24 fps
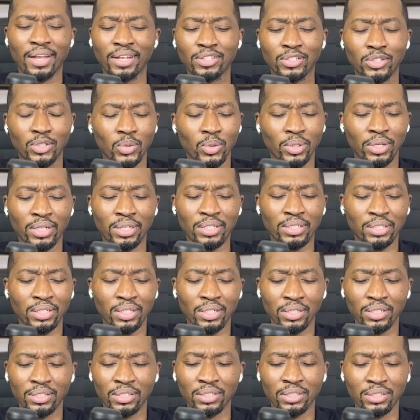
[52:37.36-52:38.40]
too easy.
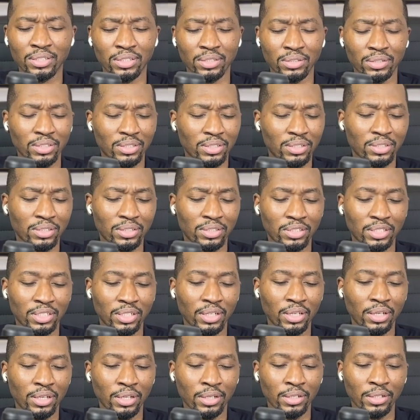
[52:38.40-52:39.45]
This is
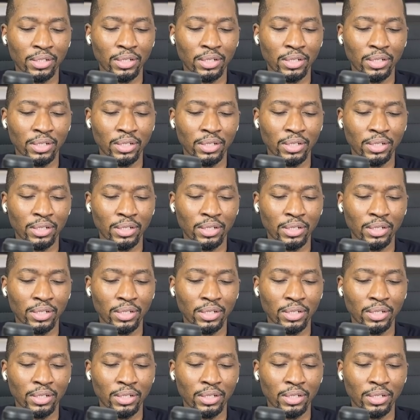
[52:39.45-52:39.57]
cheating.